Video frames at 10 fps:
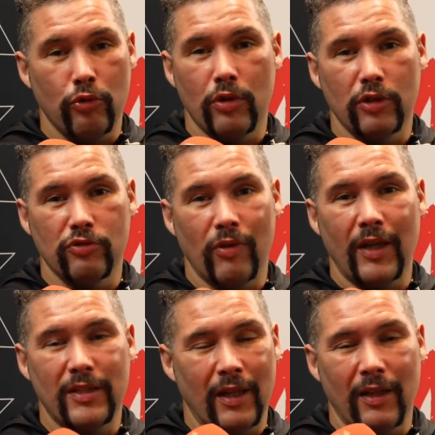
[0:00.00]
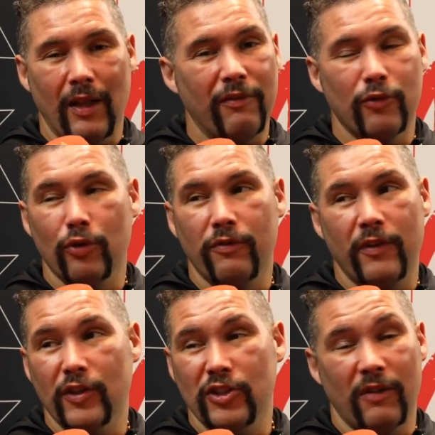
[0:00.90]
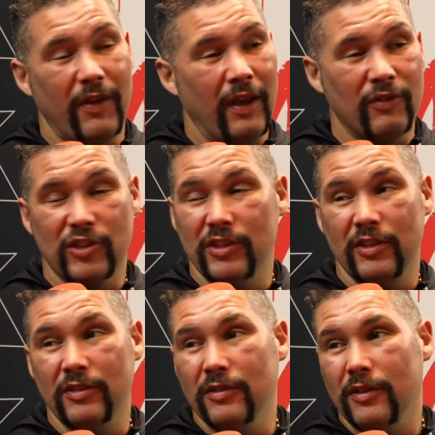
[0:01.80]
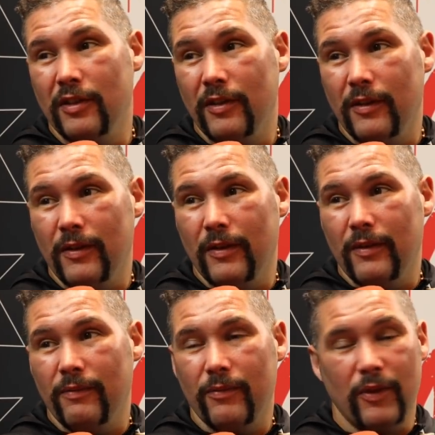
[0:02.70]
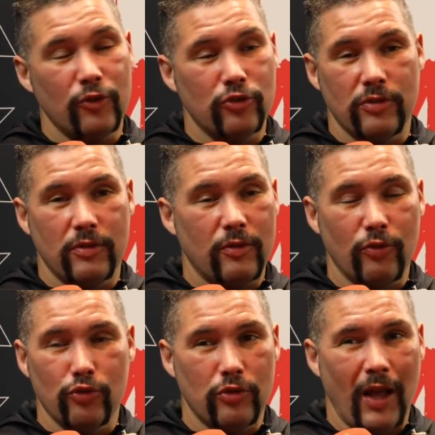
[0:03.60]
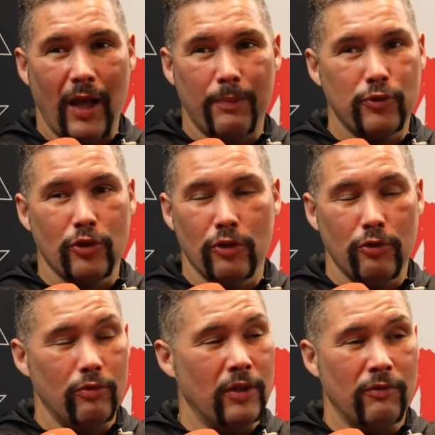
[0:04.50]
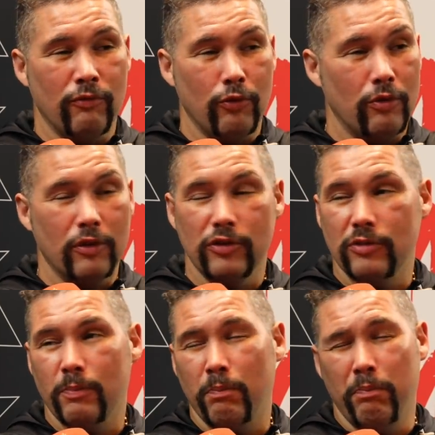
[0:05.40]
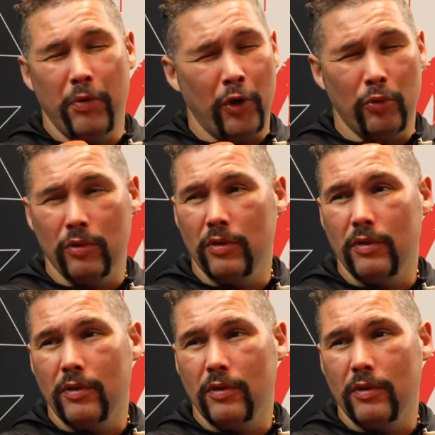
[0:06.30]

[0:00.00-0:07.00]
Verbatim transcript: ruthless right hand left hook finish I've ever seen. Just, just absolutely ruthless, brutal.